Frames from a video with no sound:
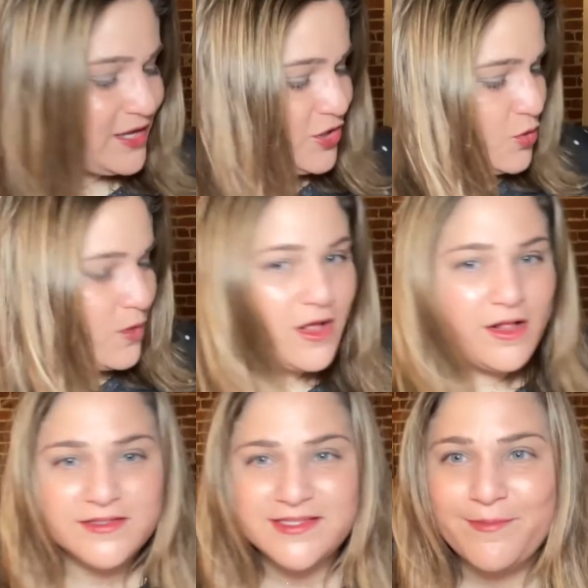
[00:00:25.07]
You
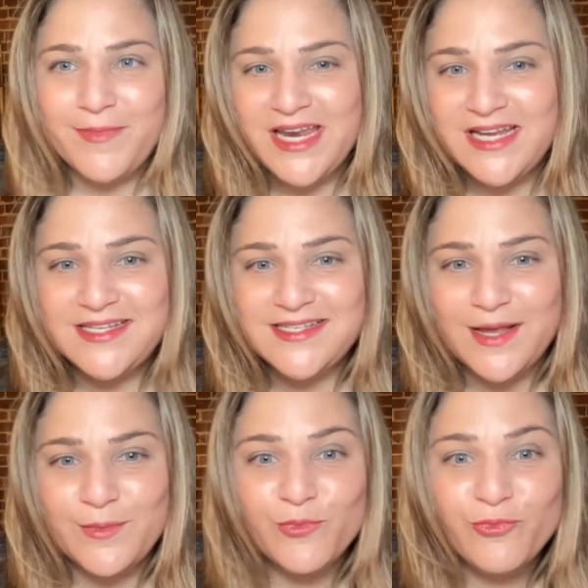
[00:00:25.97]
all submitted
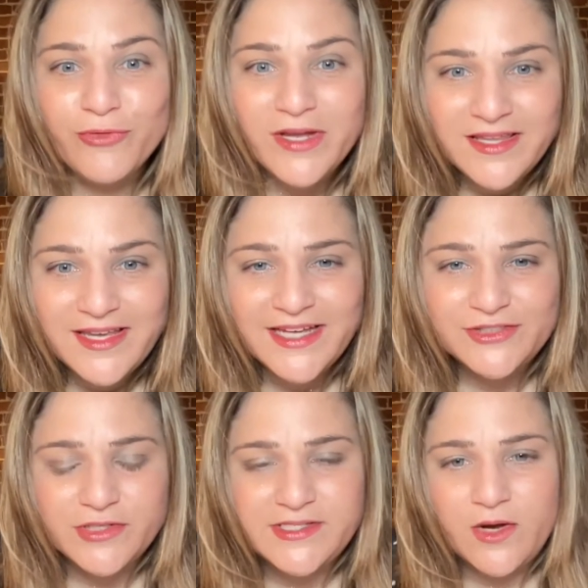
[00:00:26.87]
some really
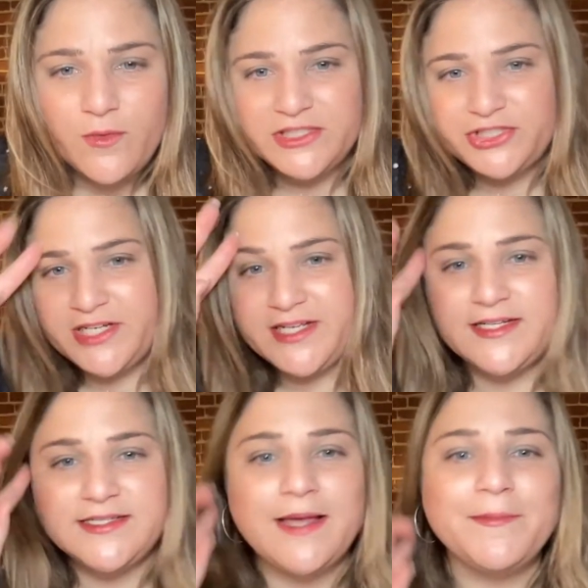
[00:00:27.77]
interesting questions.